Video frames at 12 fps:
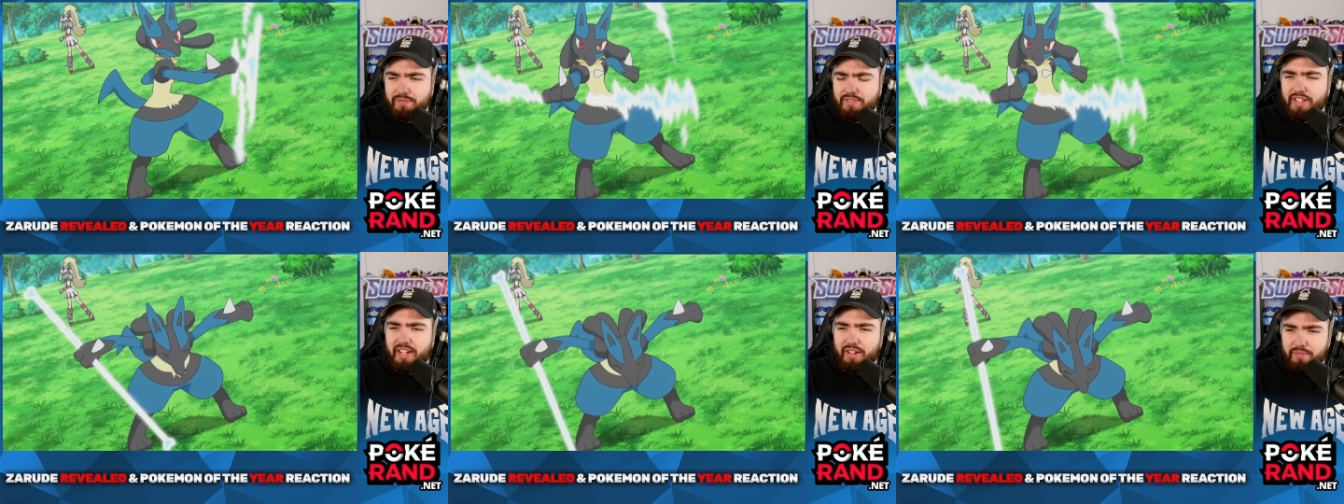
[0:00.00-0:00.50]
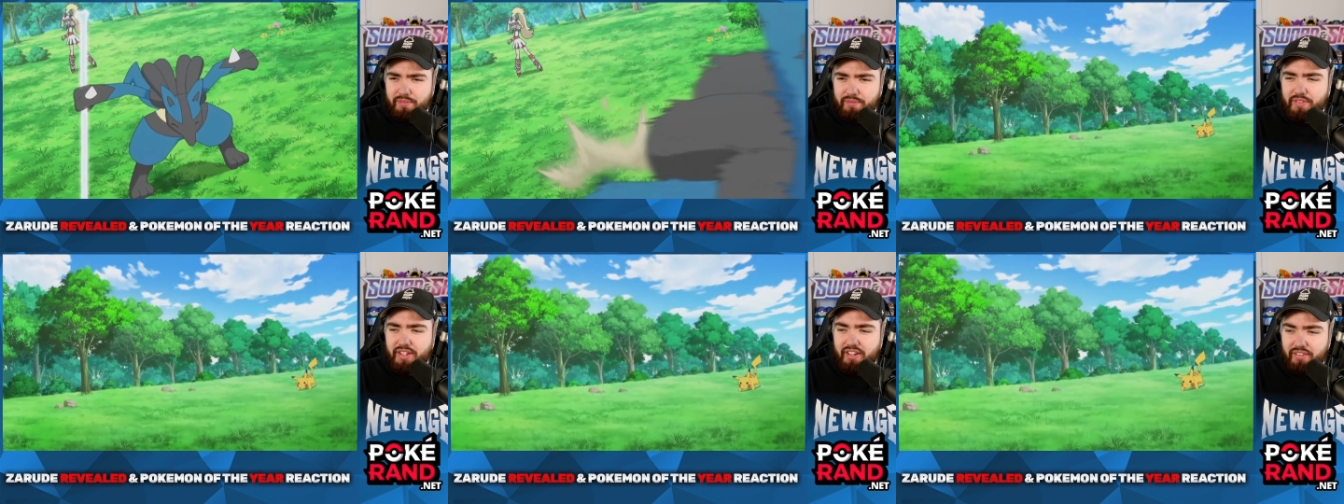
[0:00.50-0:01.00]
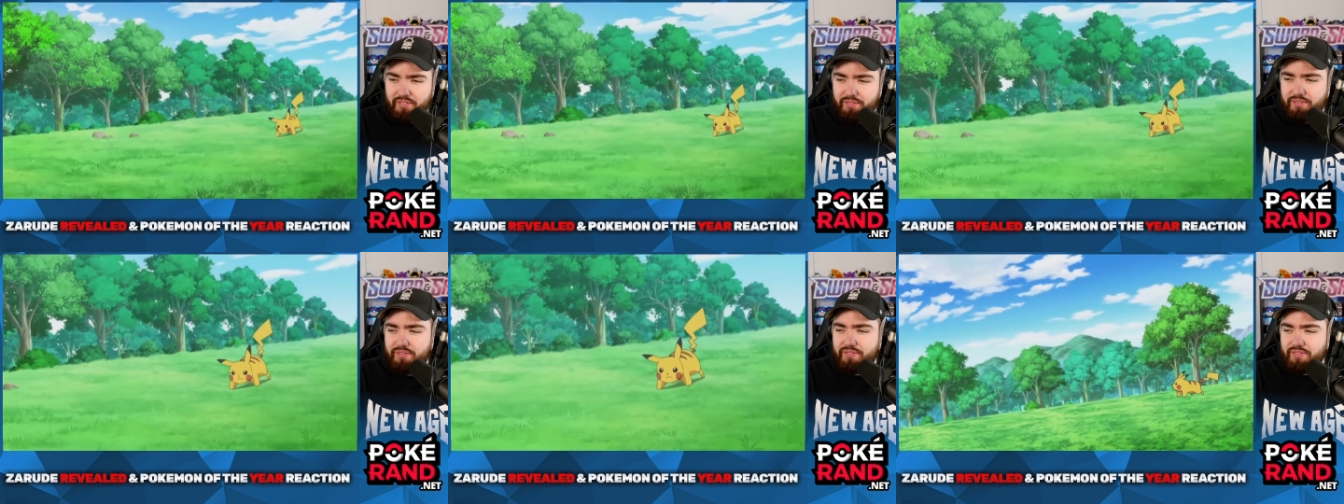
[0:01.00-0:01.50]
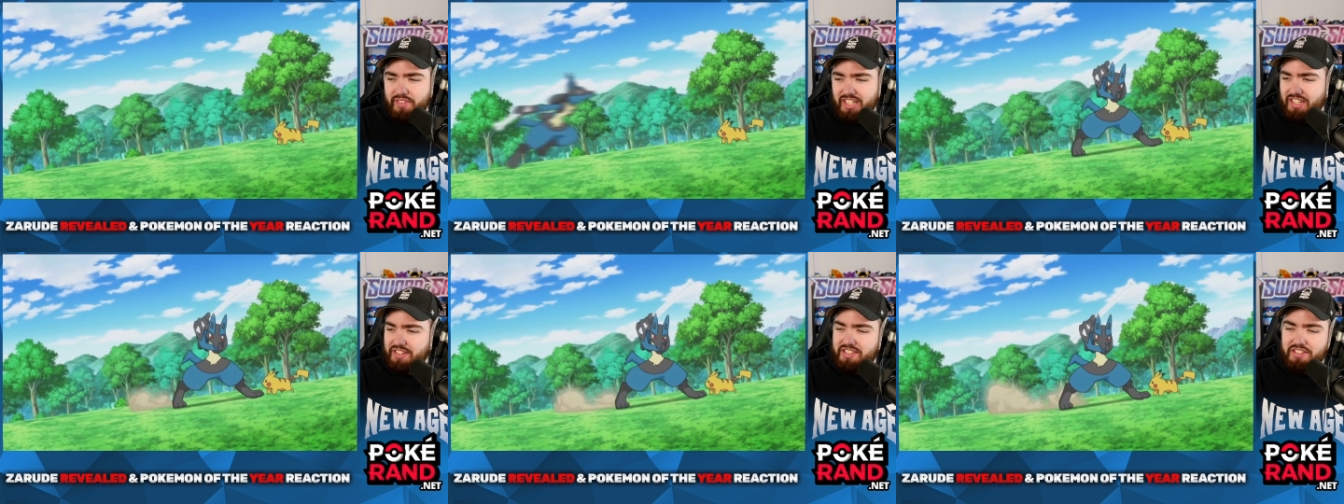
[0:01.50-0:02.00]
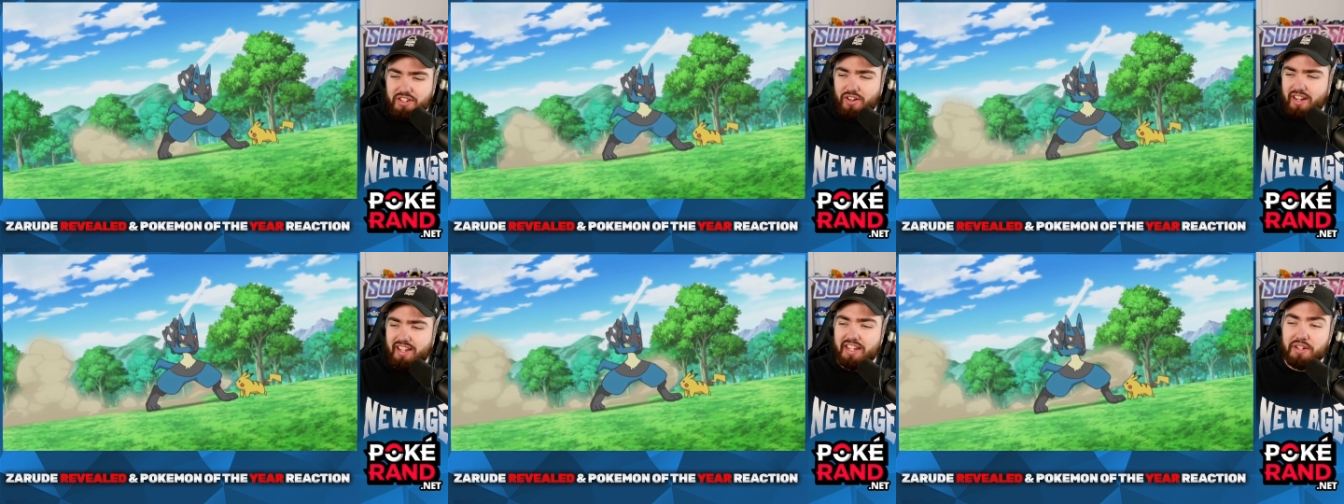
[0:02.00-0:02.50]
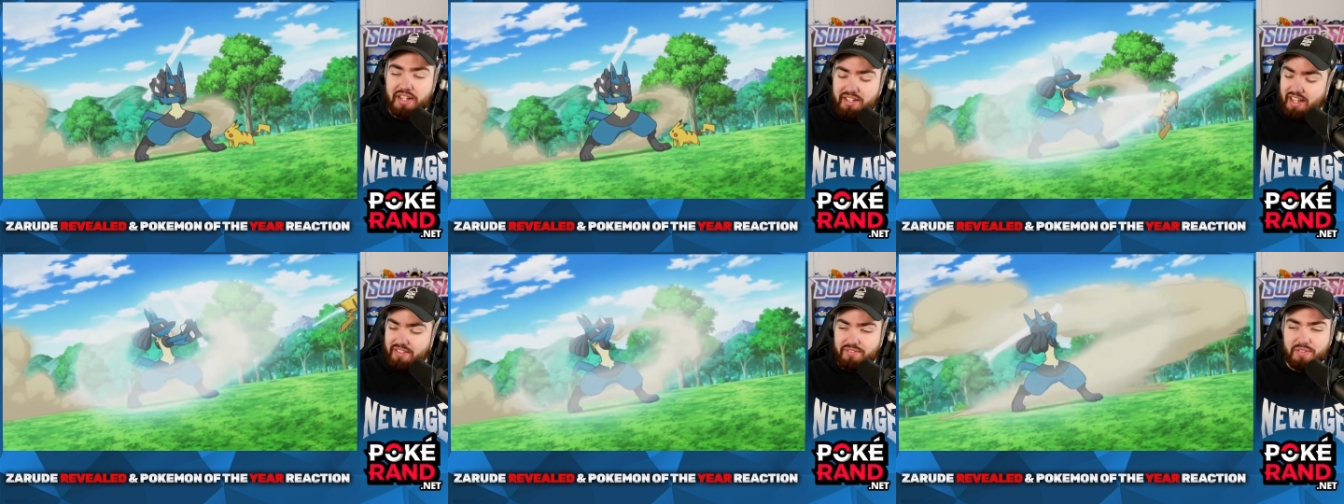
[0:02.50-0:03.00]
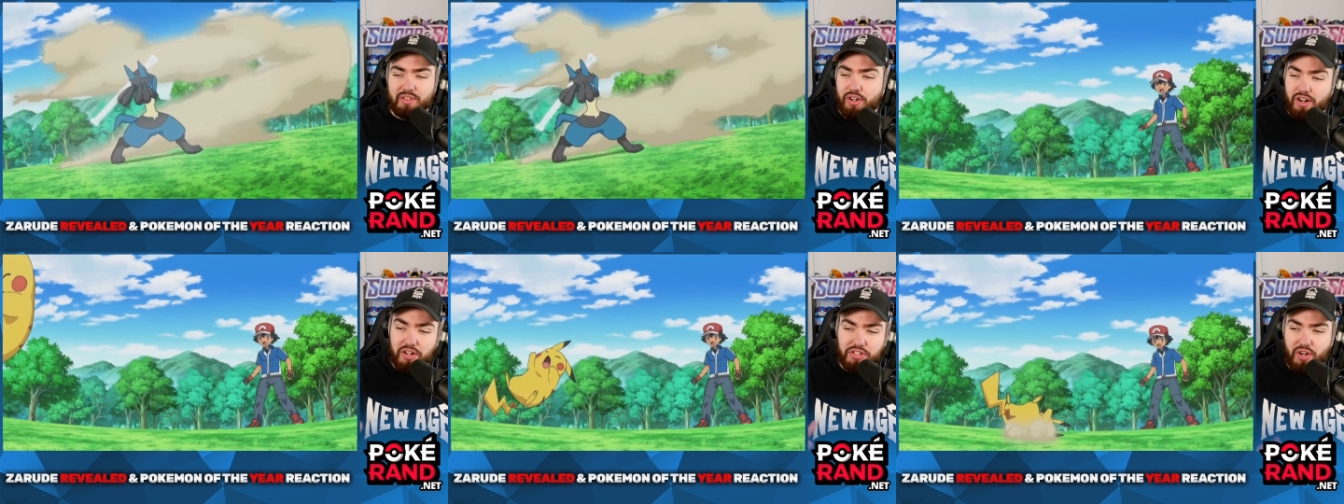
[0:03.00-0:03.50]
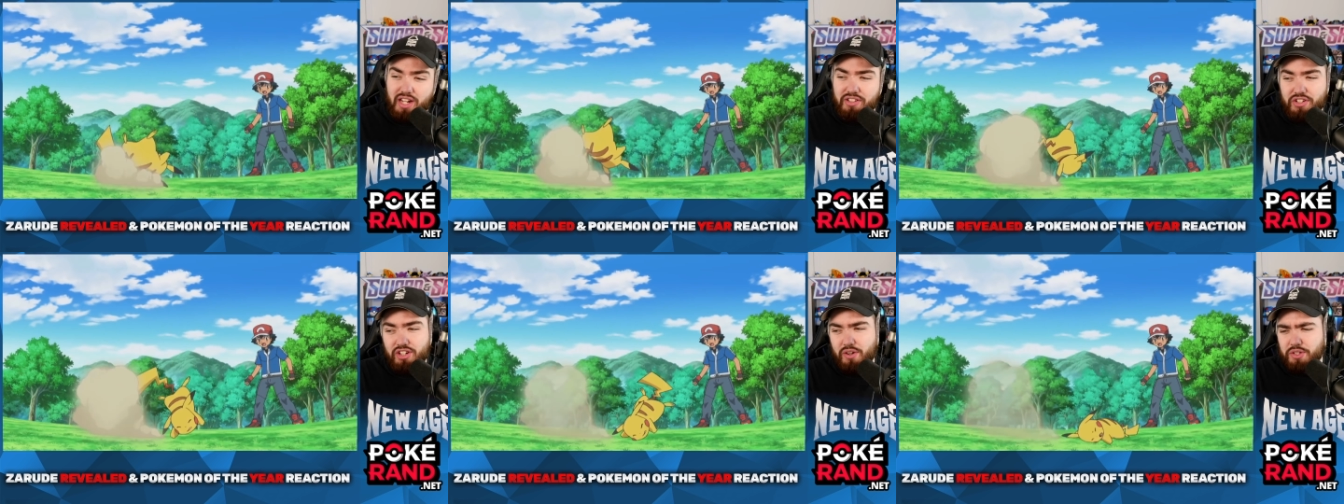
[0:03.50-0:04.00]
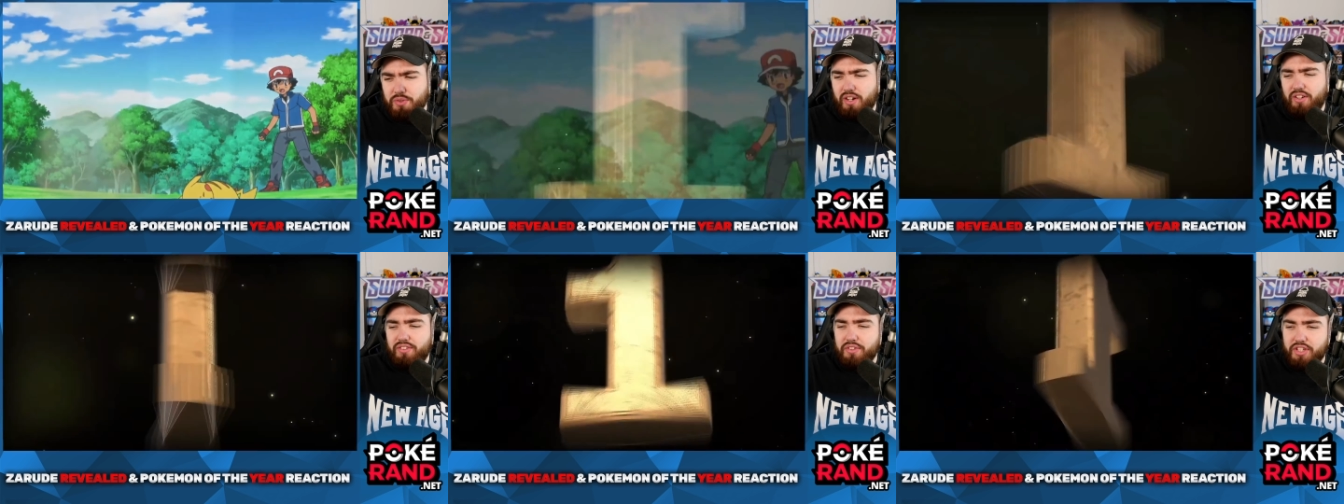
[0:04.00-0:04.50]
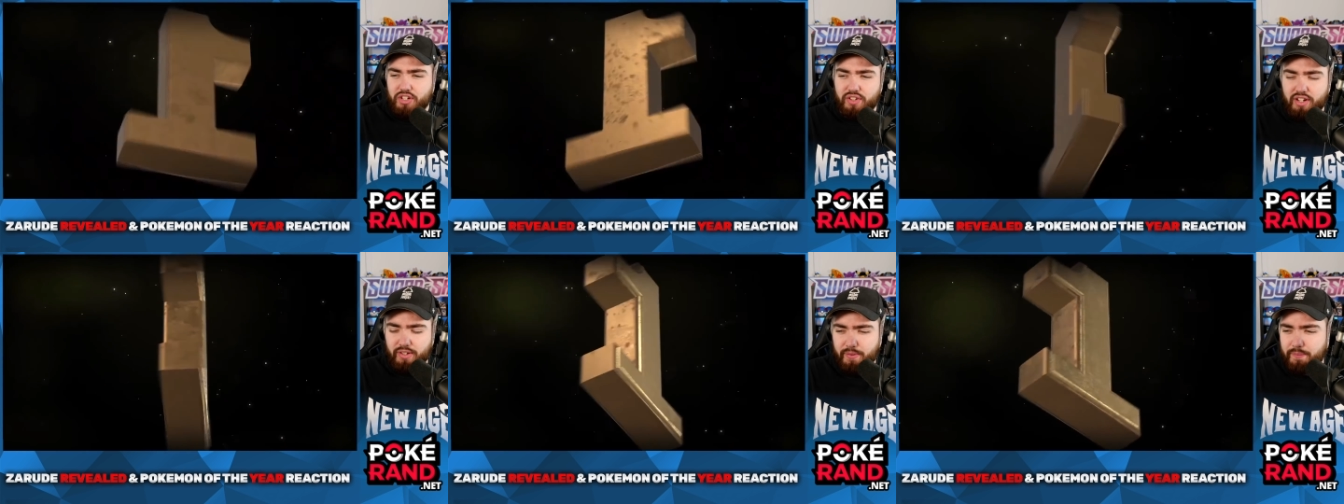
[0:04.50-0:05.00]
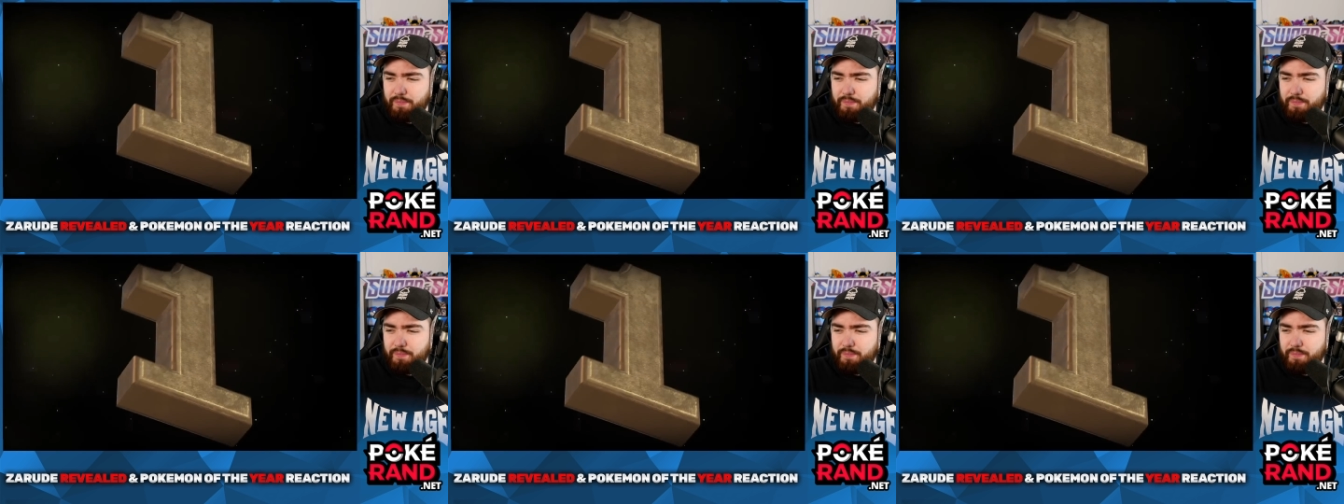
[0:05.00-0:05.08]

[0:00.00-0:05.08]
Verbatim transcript: Yeah, yeah. Oh, this is a great. He, yeah, Lucario is great in the show as well with Korrina.